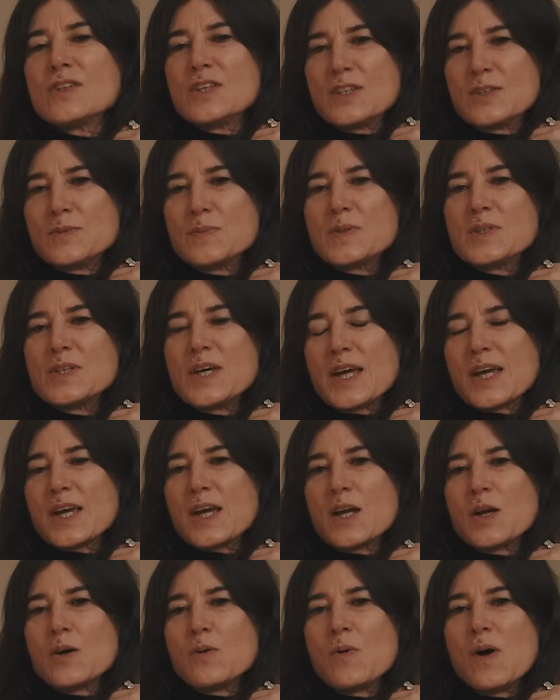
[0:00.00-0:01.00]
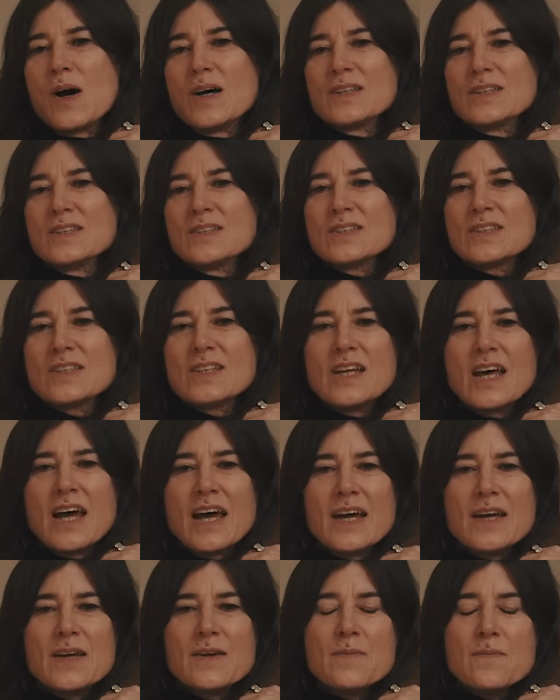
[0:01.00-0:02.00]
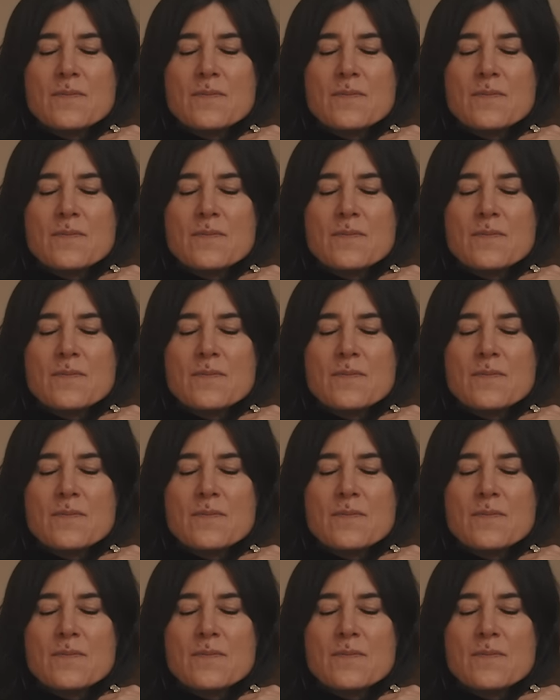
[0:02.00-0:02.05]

these particular ones today?